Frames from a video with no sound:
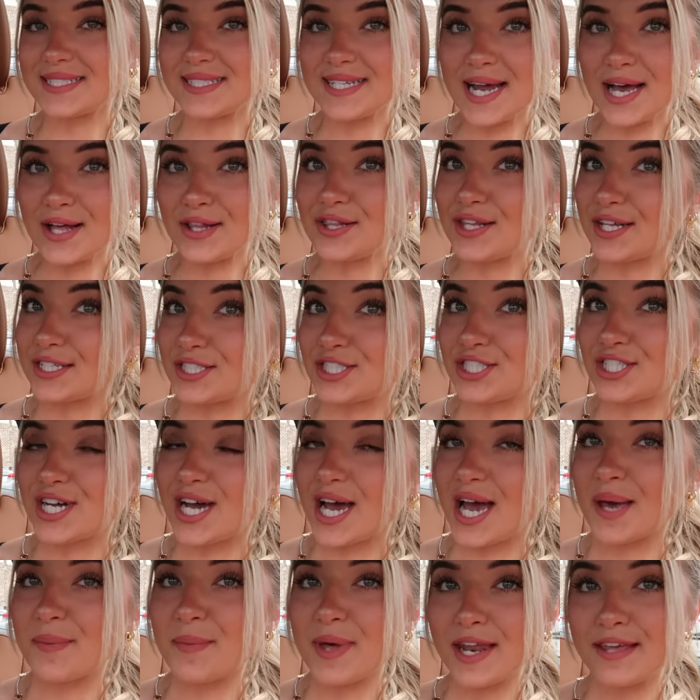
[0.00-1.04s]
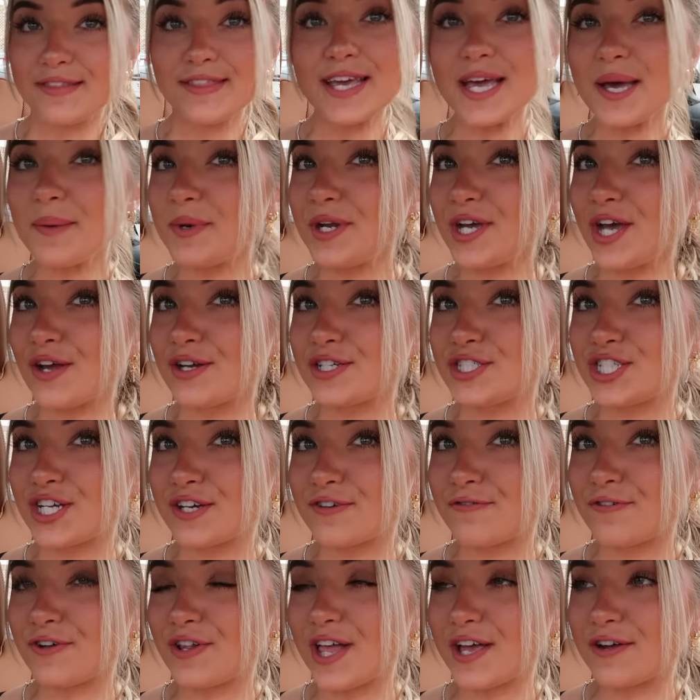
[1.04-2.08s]
is now lunchtime, and I think I'm gonna go to
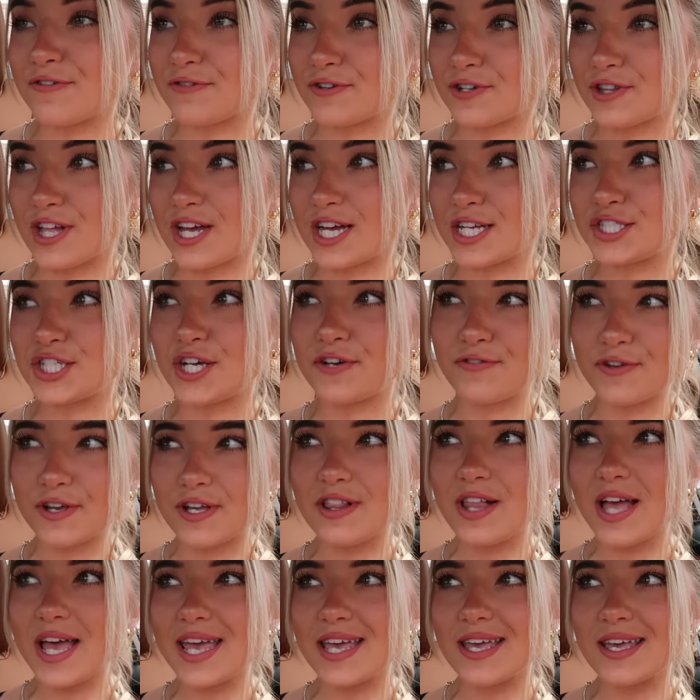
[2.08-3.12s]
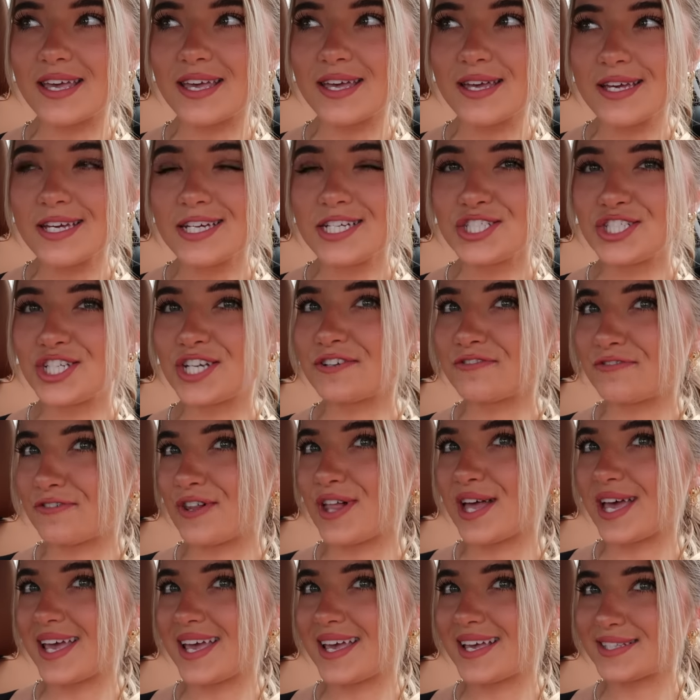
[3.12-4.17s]
Chick-fil-A for lunch. I feel like
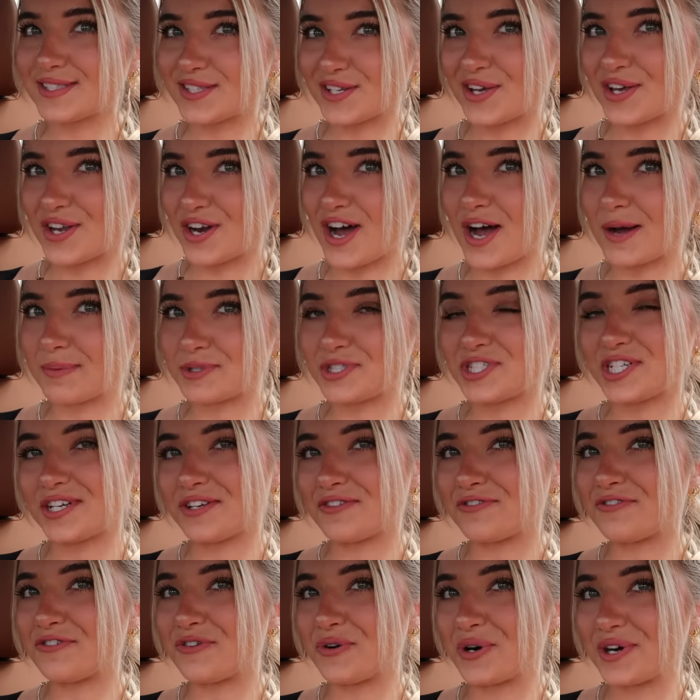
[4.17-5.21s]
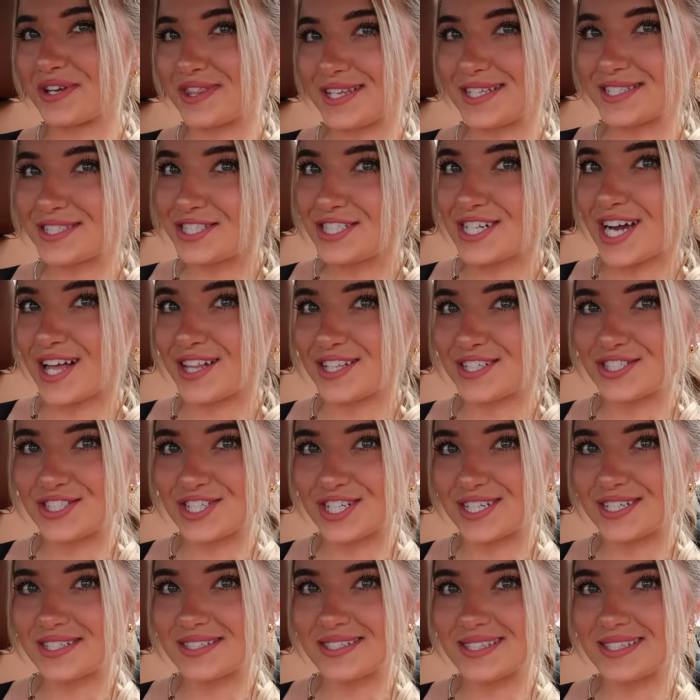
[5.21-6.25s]
Chick-fil-A is a good option for these
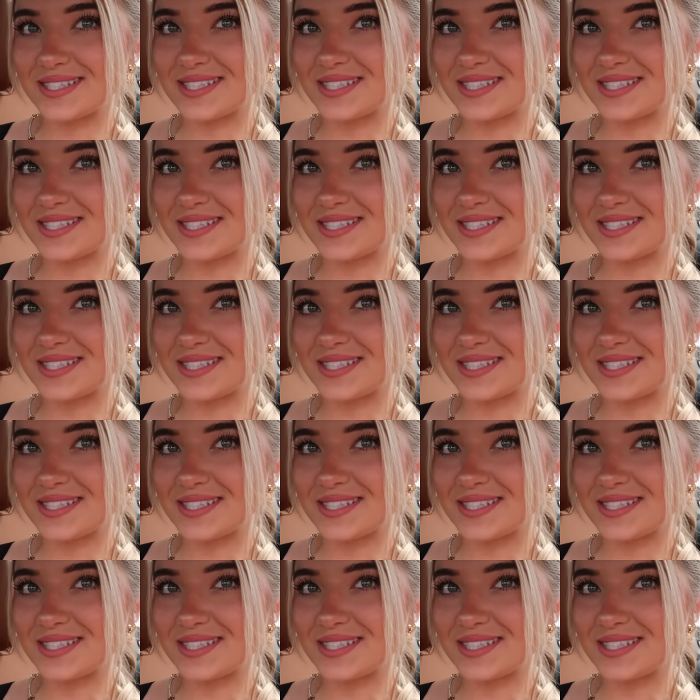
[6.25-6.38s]
challenges.